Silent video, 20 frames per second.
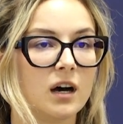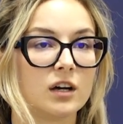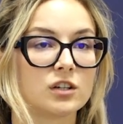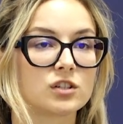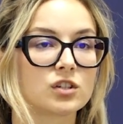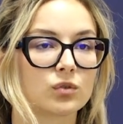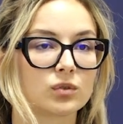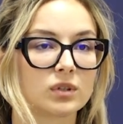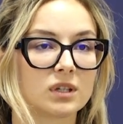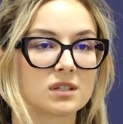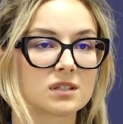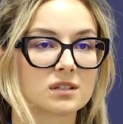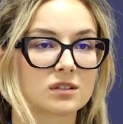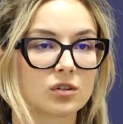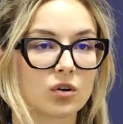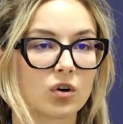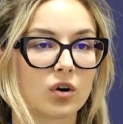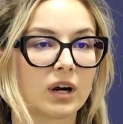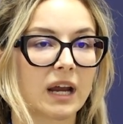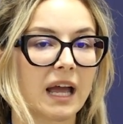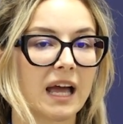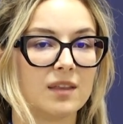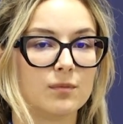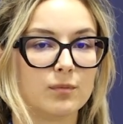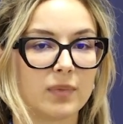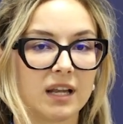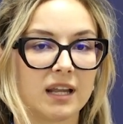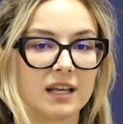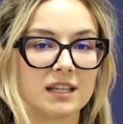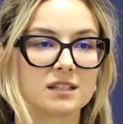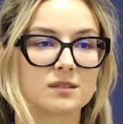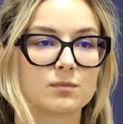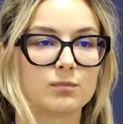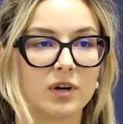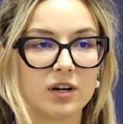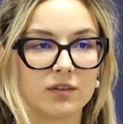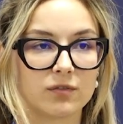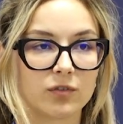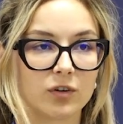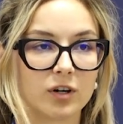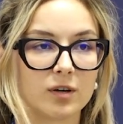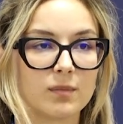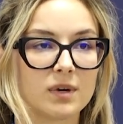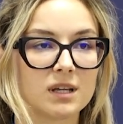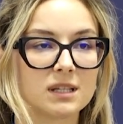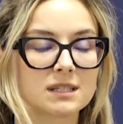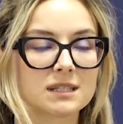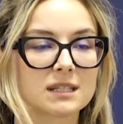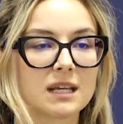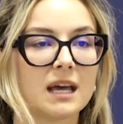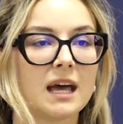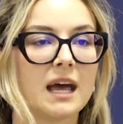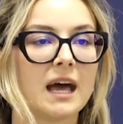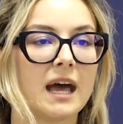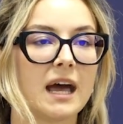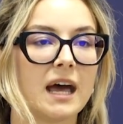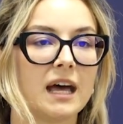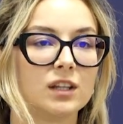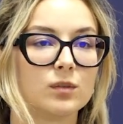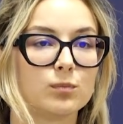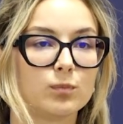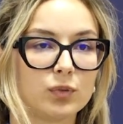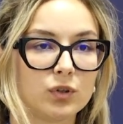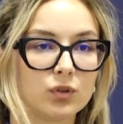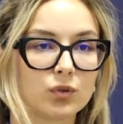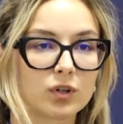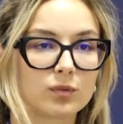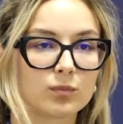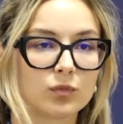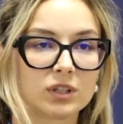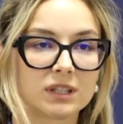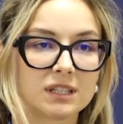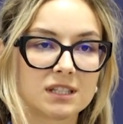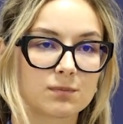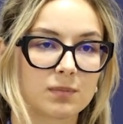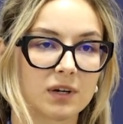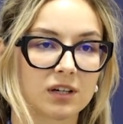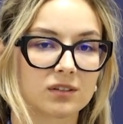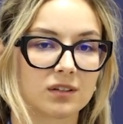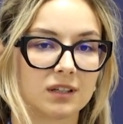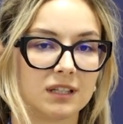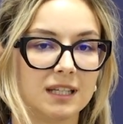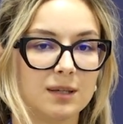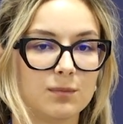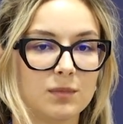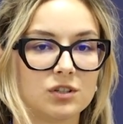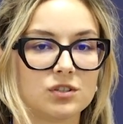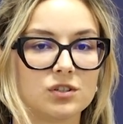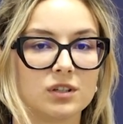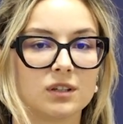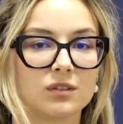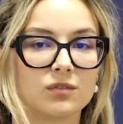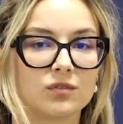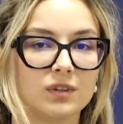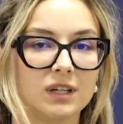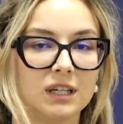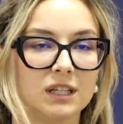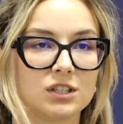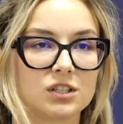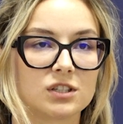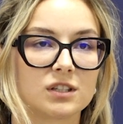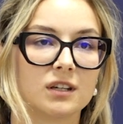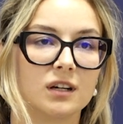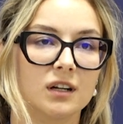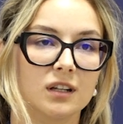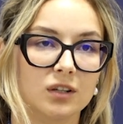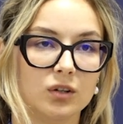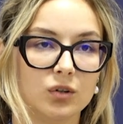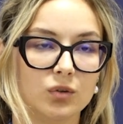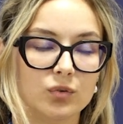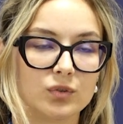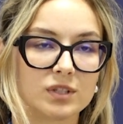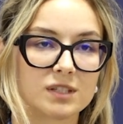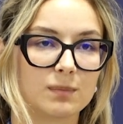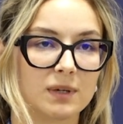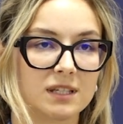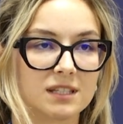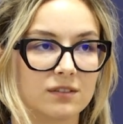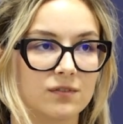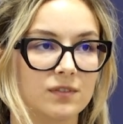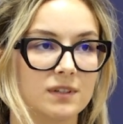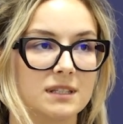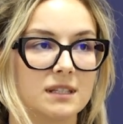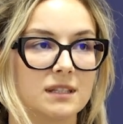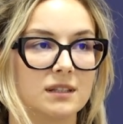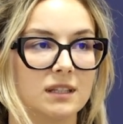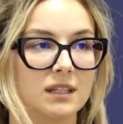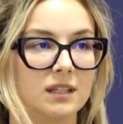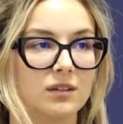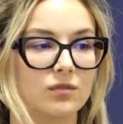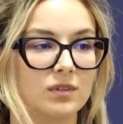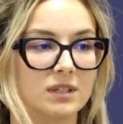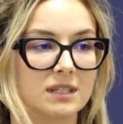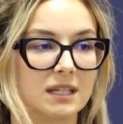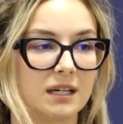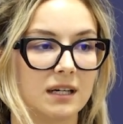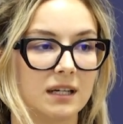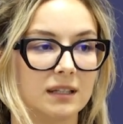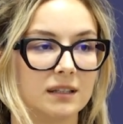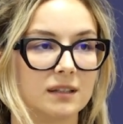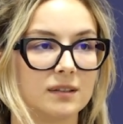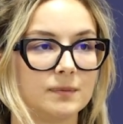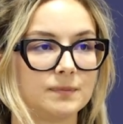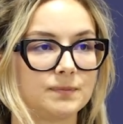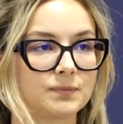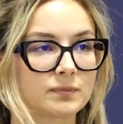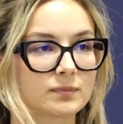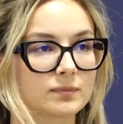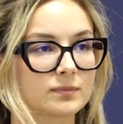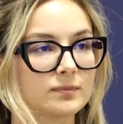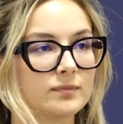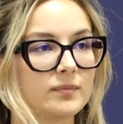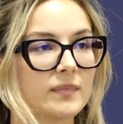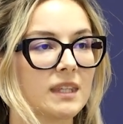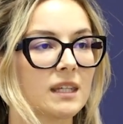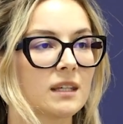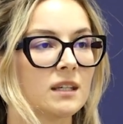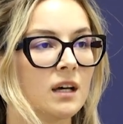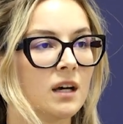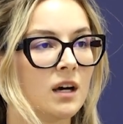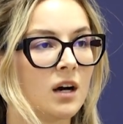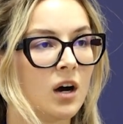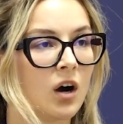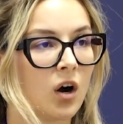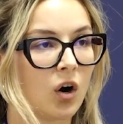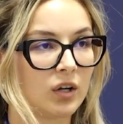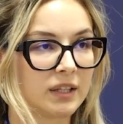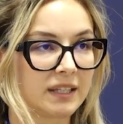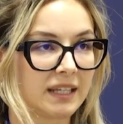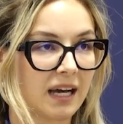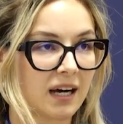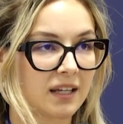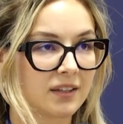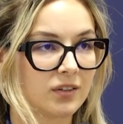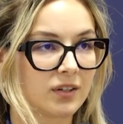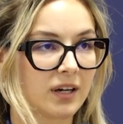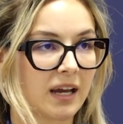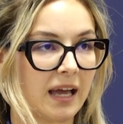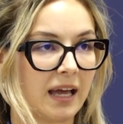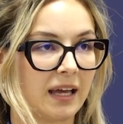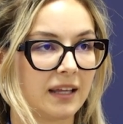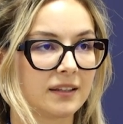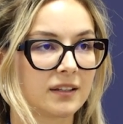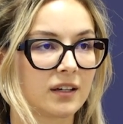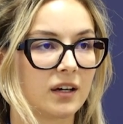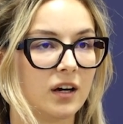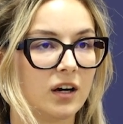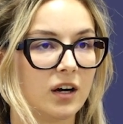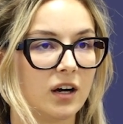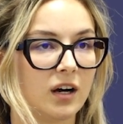showed a strong and balanced performance, and pure multispectral imaging reached a low specificity result. On the other hand,